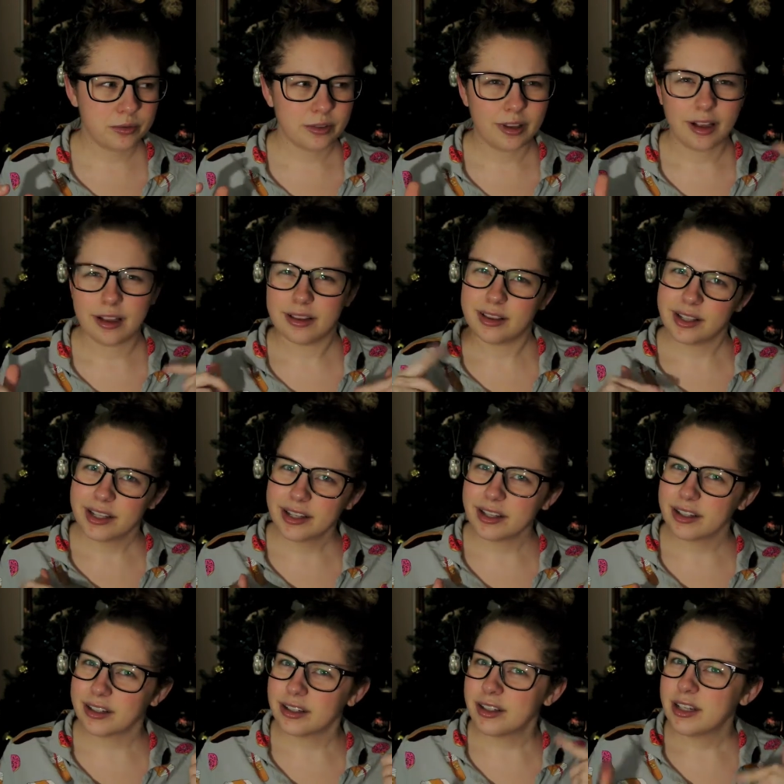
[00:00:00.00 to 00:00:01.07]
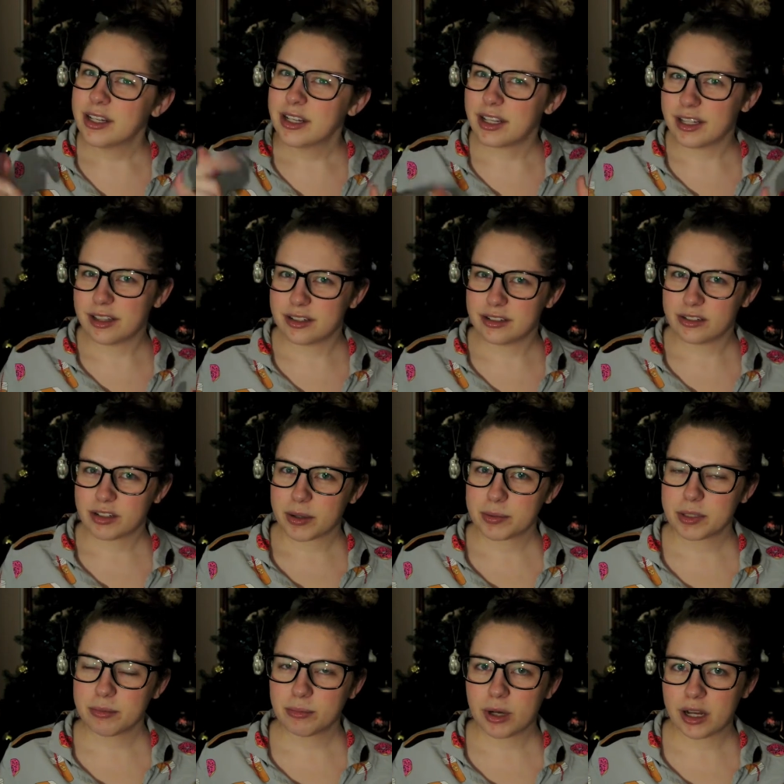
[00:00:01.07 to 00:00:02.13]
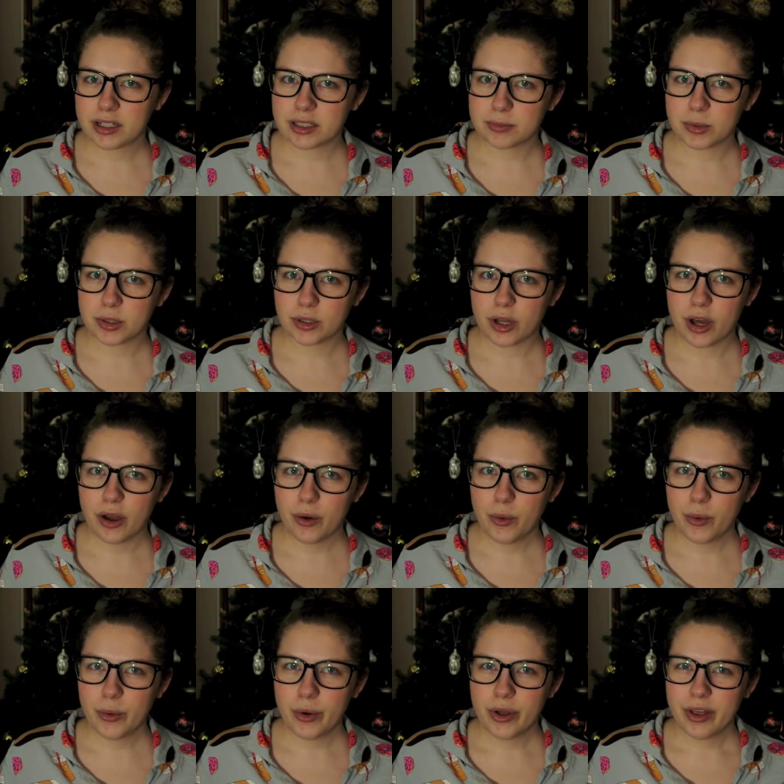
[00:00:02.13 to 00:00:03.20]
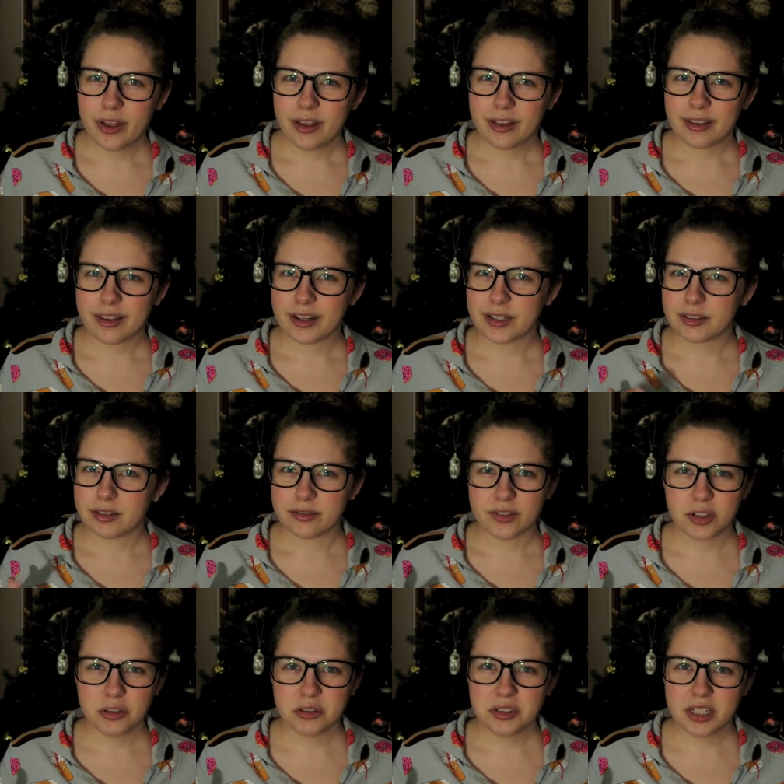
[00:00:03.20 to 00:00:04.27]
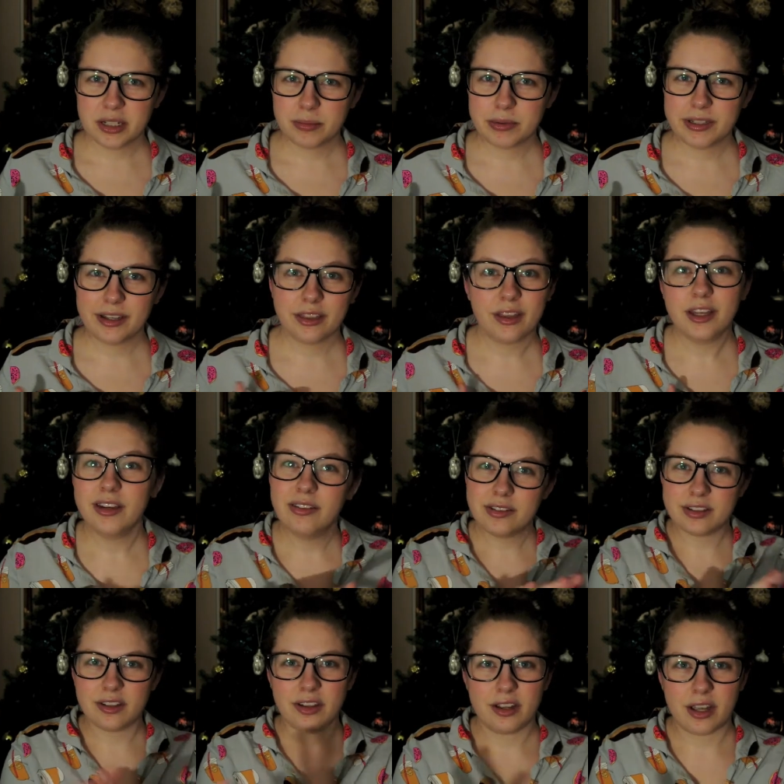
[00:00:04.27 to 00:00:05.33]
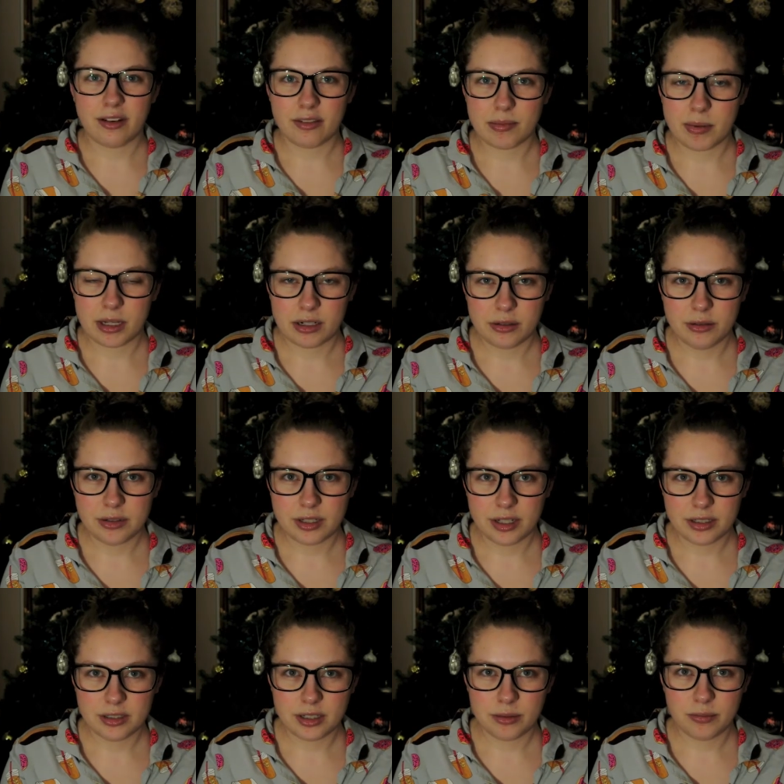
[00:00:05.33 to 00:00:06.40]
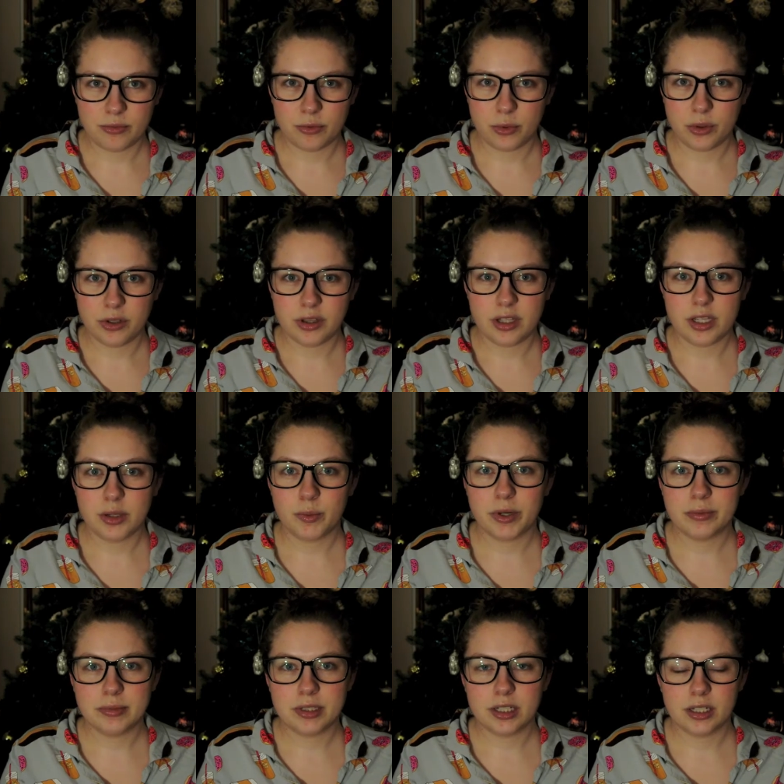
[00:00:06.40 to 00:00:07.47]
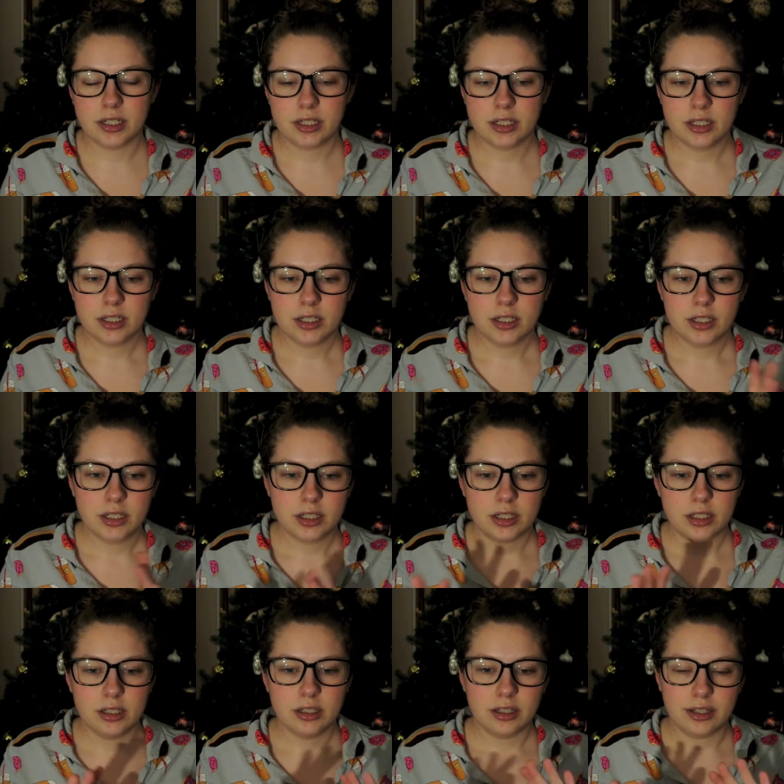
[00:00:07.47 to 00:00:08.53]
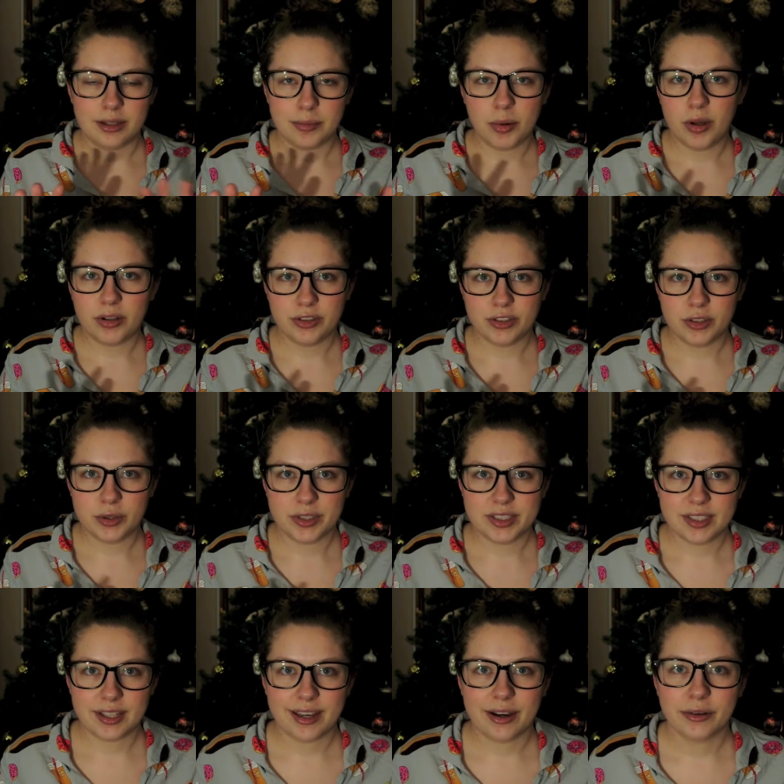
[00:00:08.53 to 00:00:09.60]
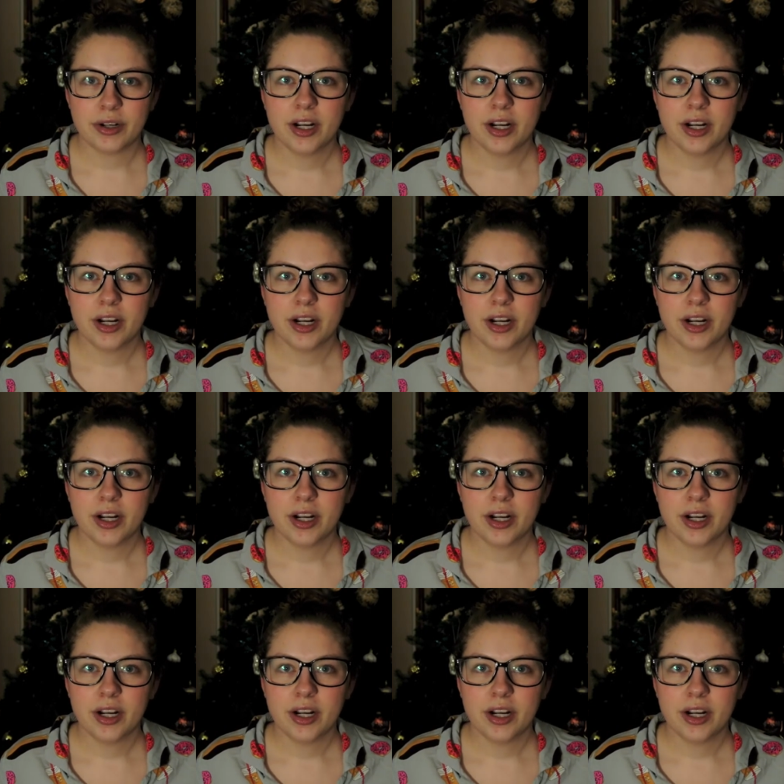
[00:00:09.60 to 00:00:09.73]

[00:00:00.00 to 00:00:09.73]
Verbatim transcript: a link in the description box below, like a referral type link. They give it to like everybody who signs up for the website, the like a Paula's Choice account.